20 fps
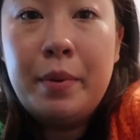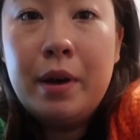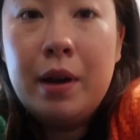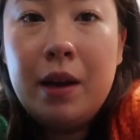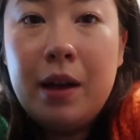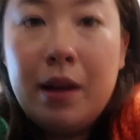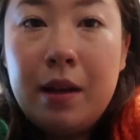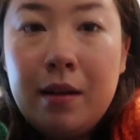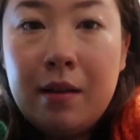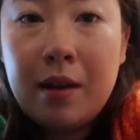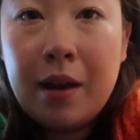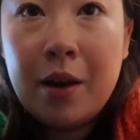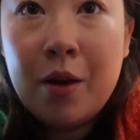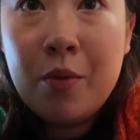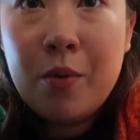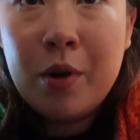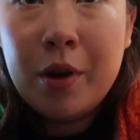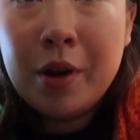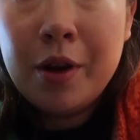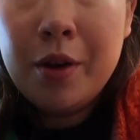but I
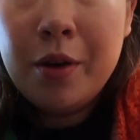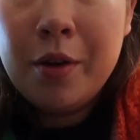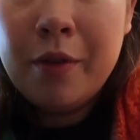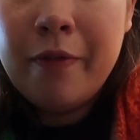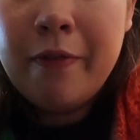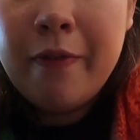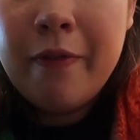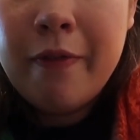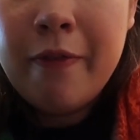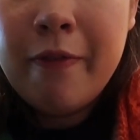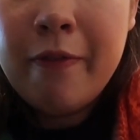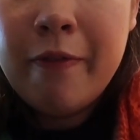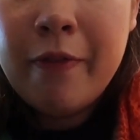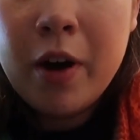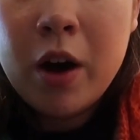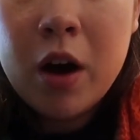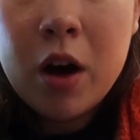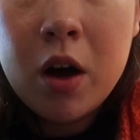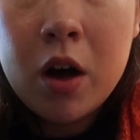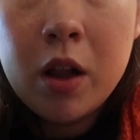don't want you to
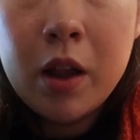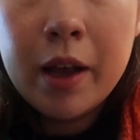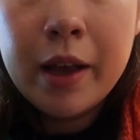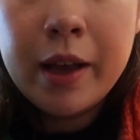fall